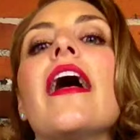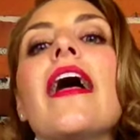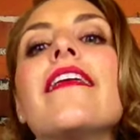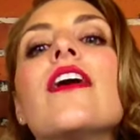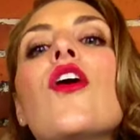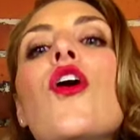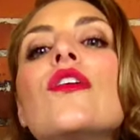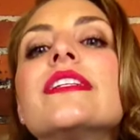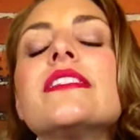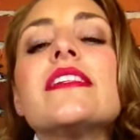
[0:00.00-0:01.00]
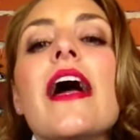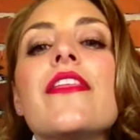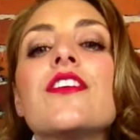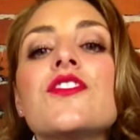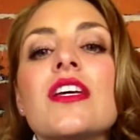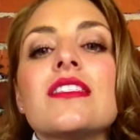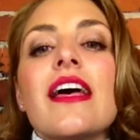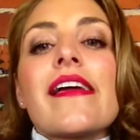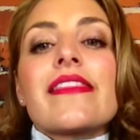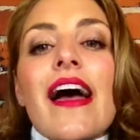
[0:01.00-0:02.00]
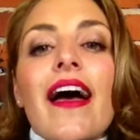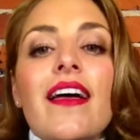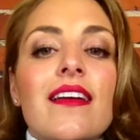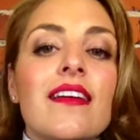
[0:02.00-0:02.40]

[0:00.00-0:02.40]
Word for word: and hold it together just like that.